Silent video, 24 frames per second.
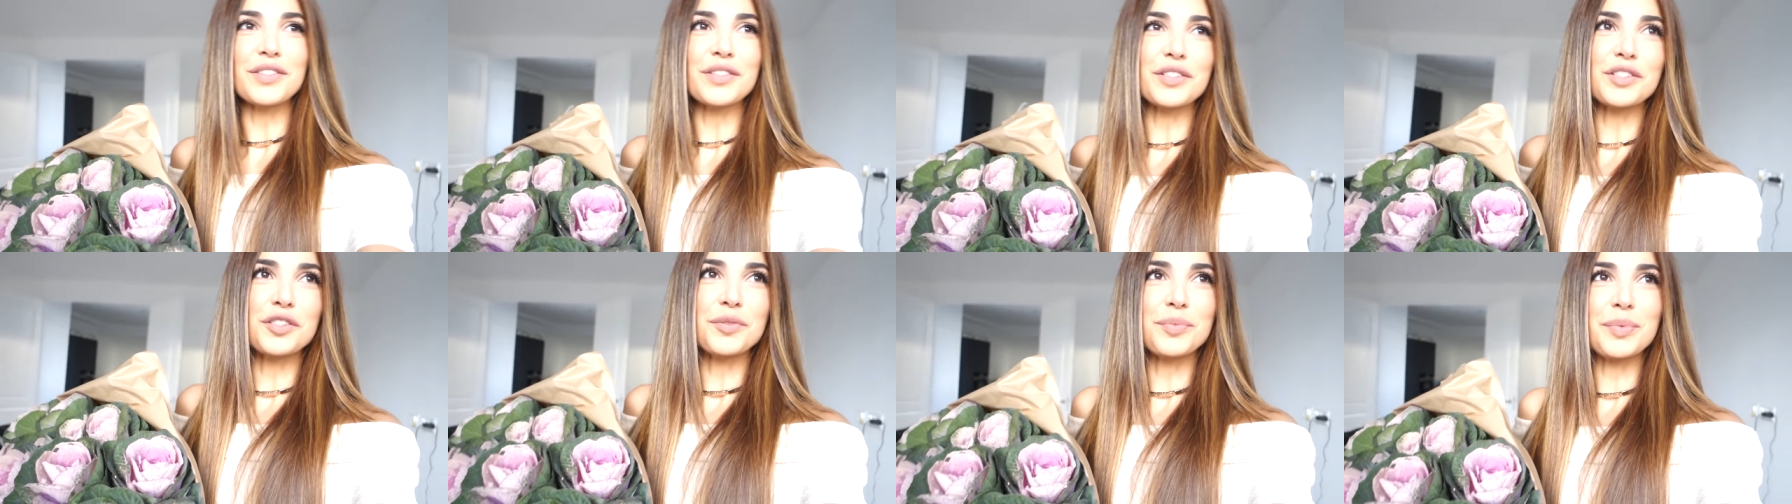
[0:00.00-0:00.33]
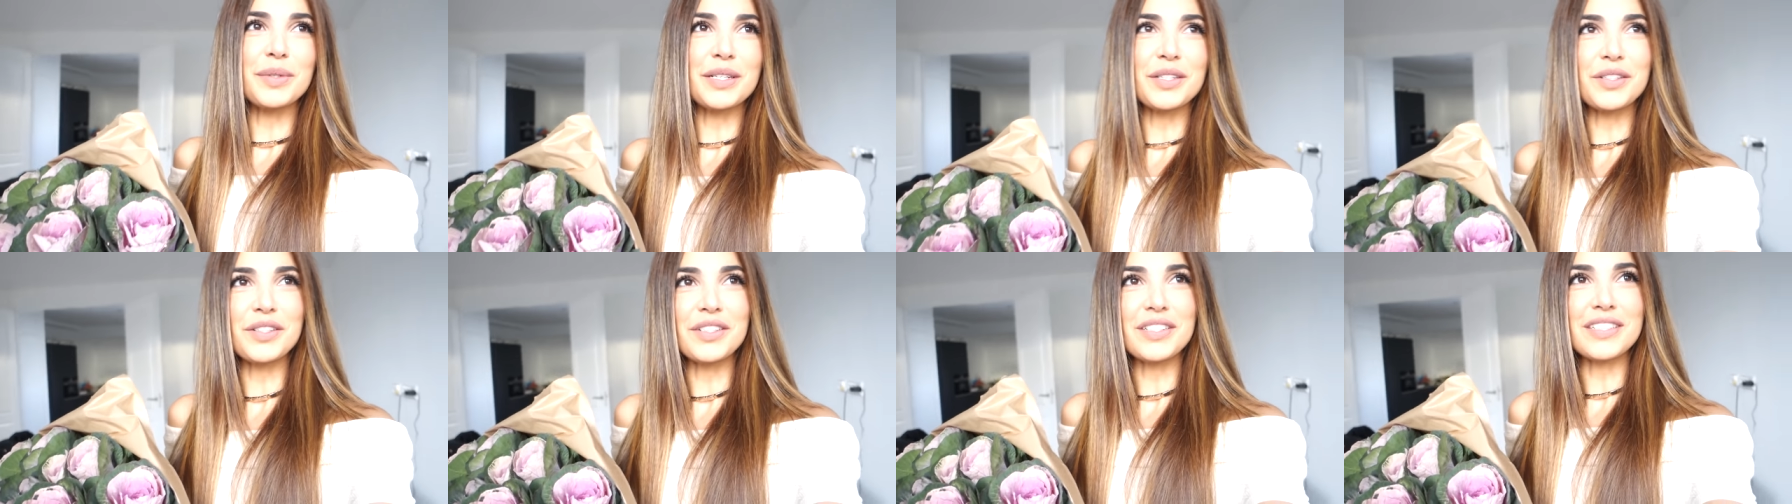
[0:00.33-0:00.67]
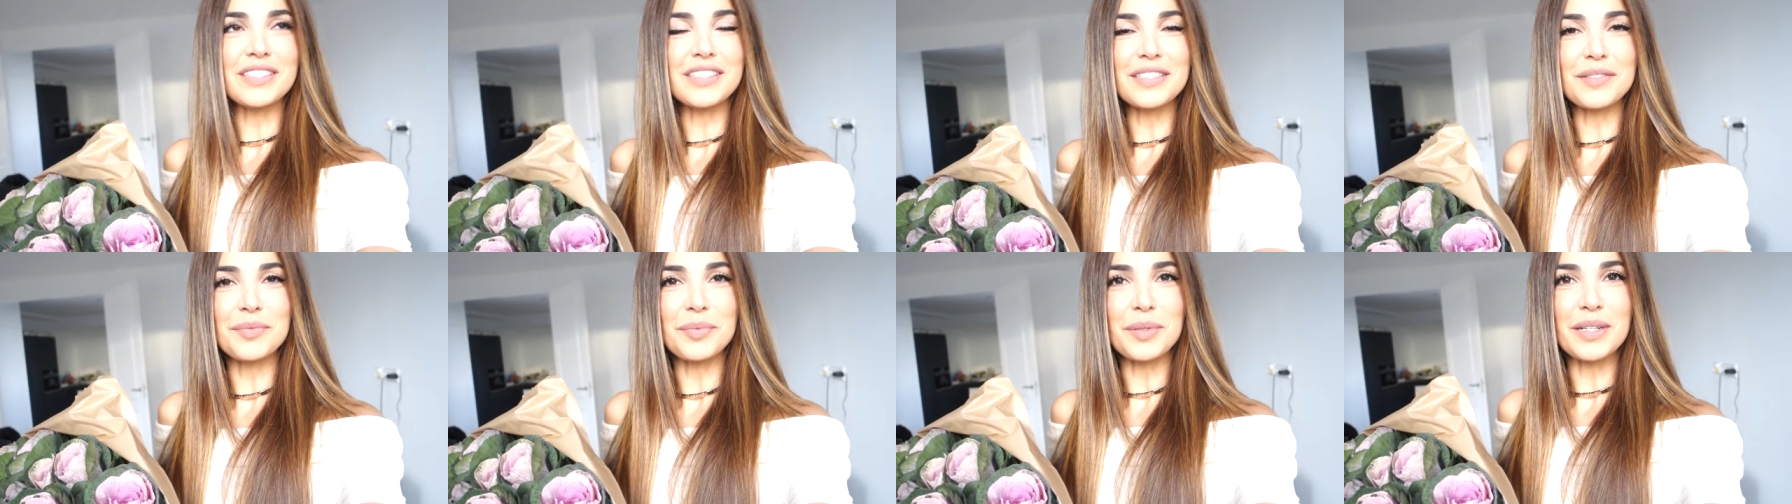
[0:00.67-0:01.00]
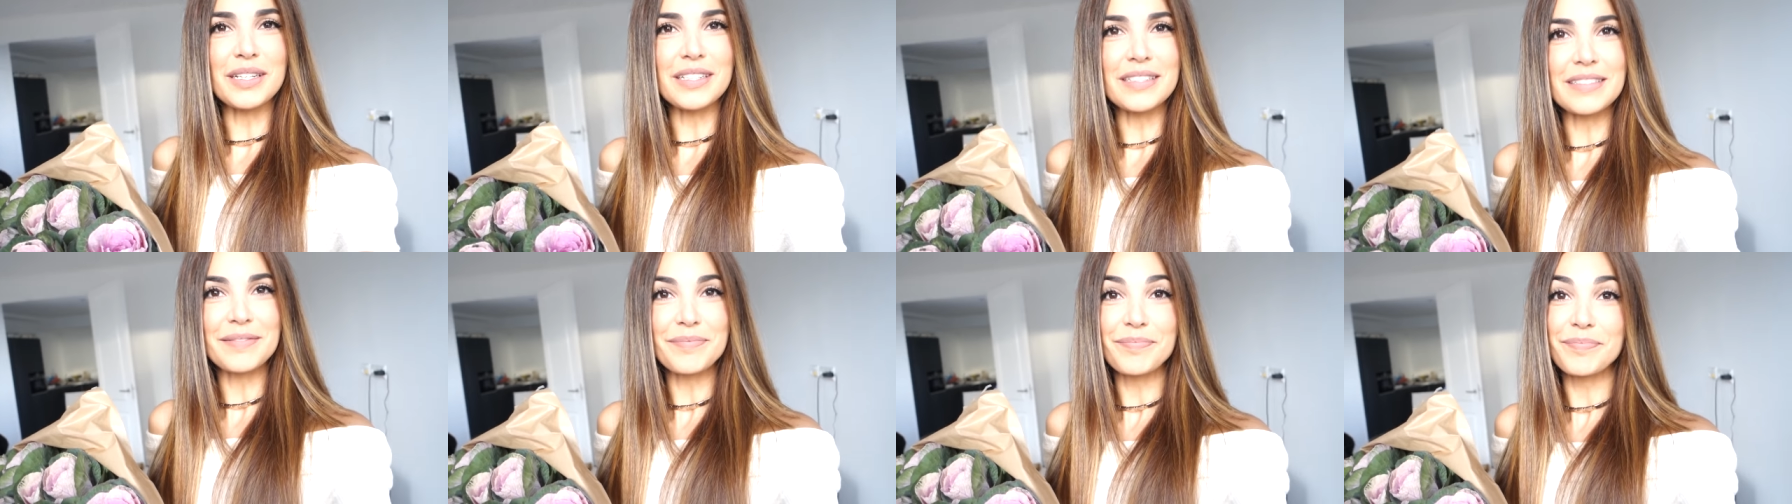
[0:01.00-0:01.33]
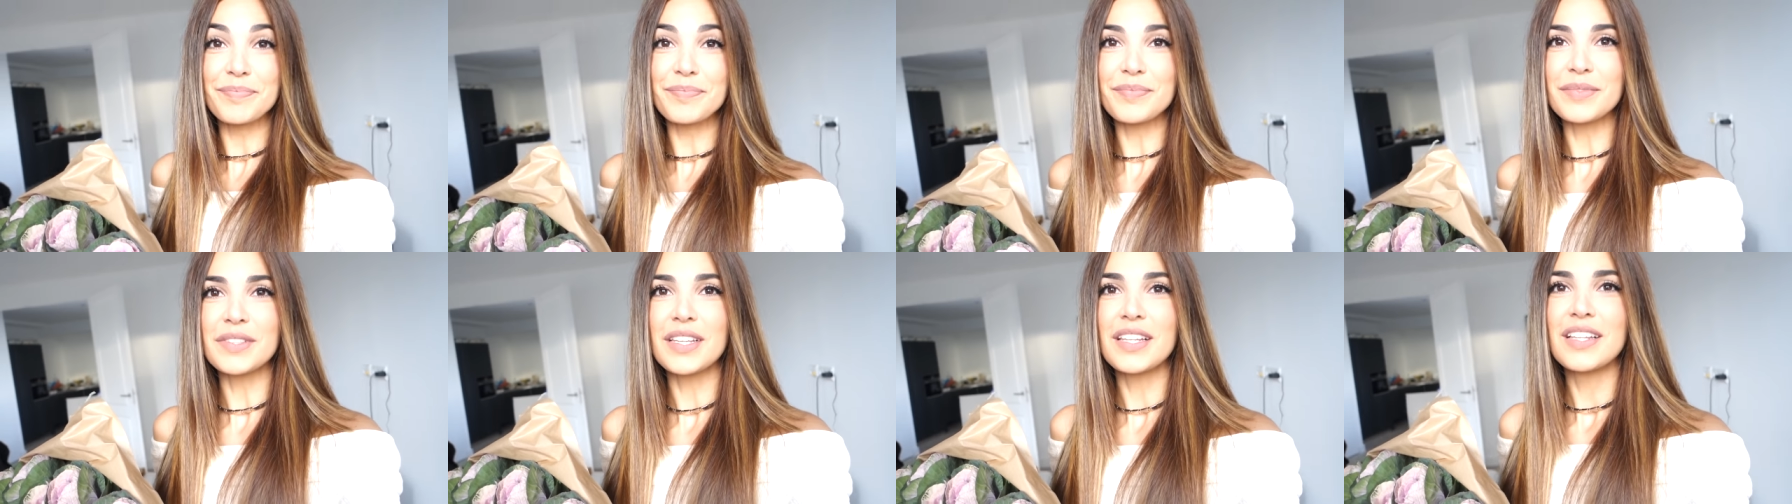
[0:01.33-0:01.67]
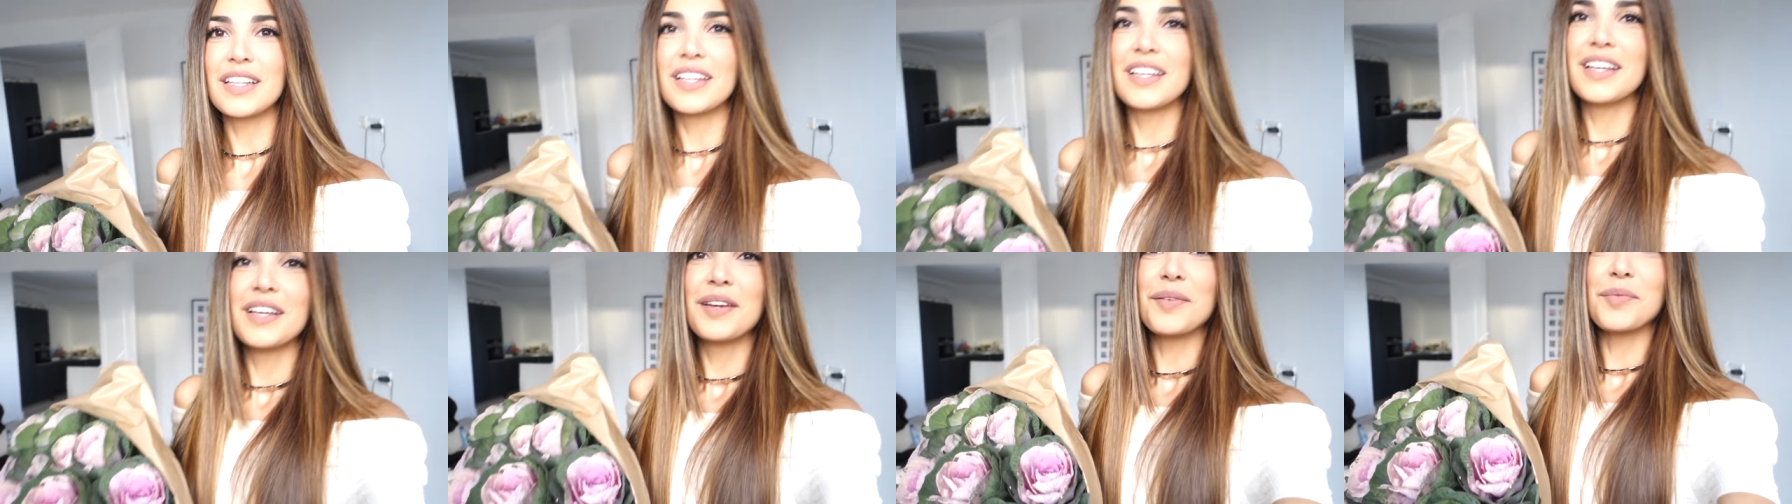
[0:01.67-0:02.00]
to experience, but
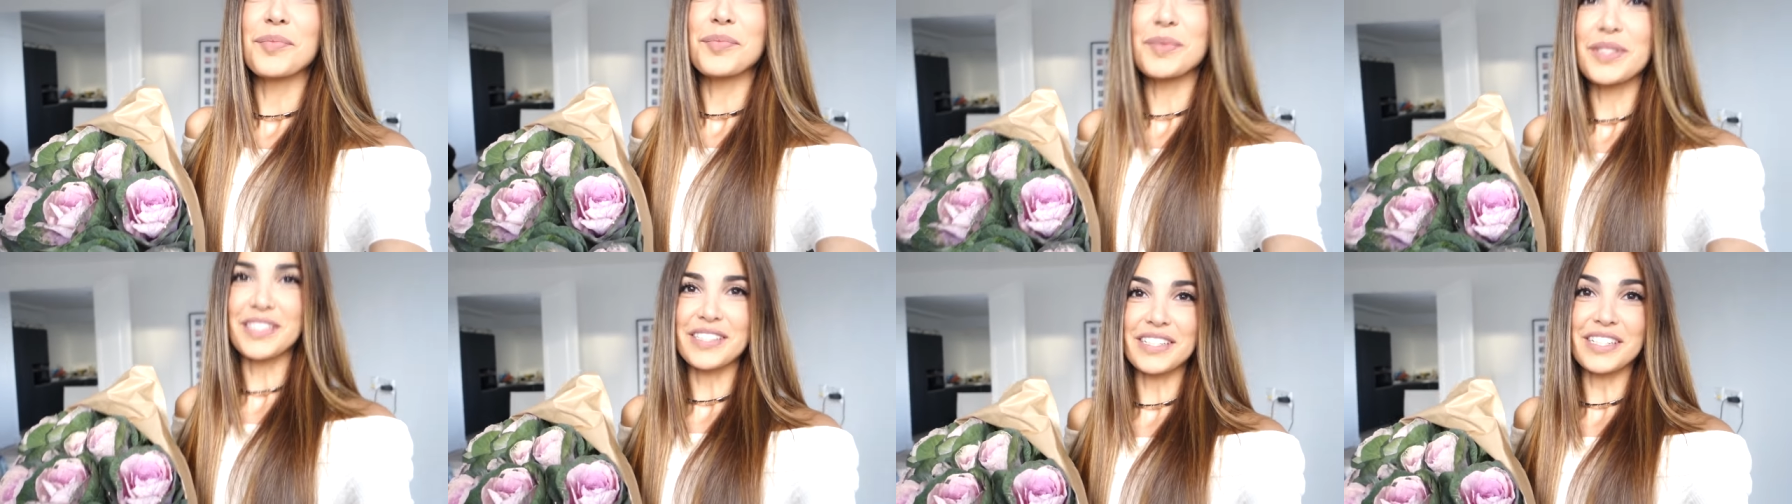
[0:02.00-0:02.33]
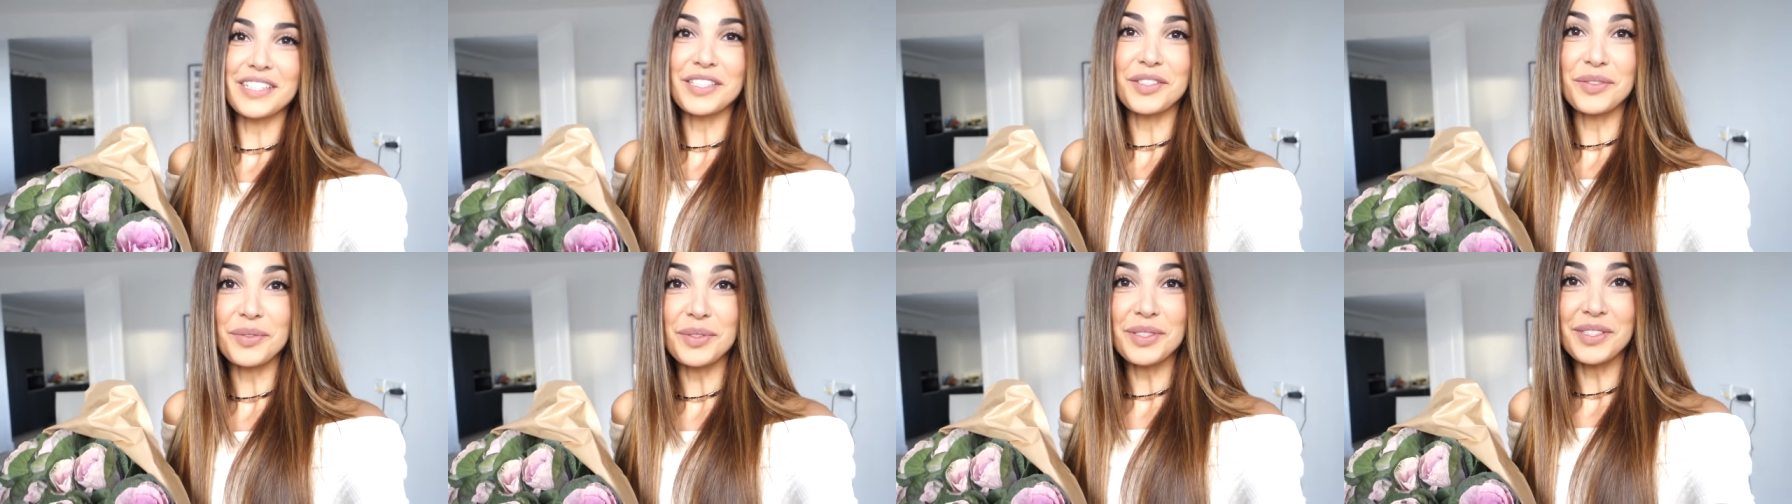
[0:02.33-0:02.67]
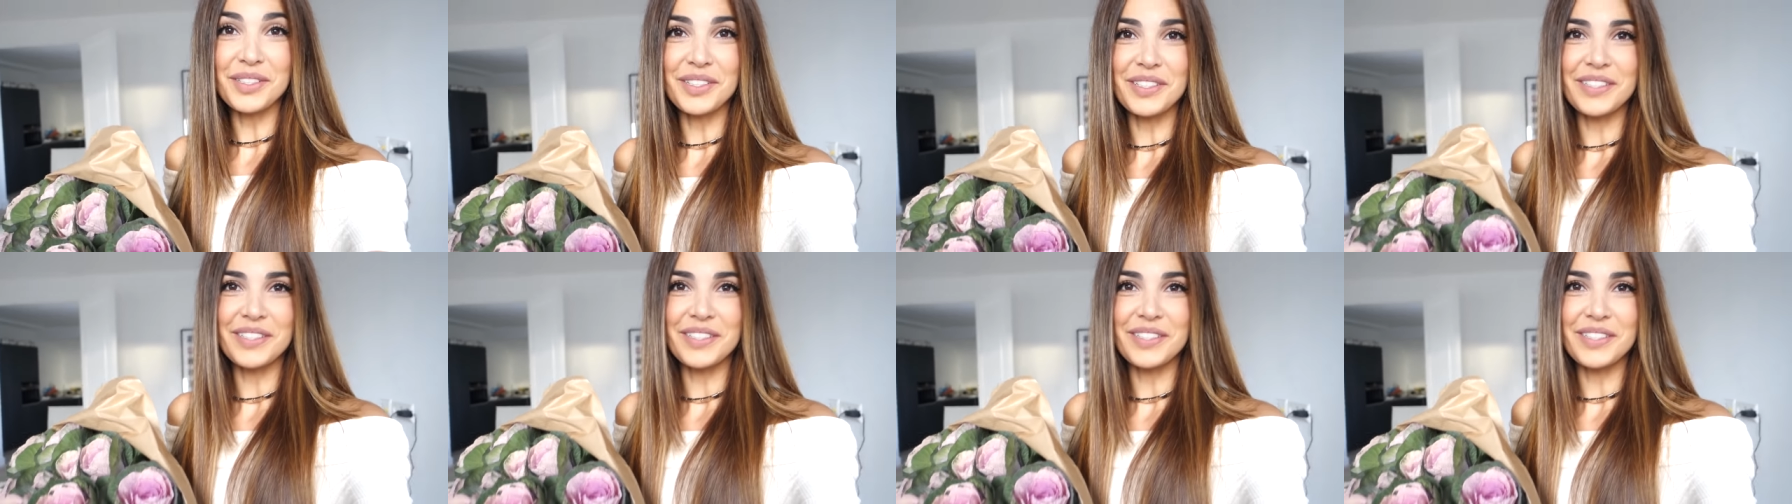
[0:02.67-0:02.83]
massage was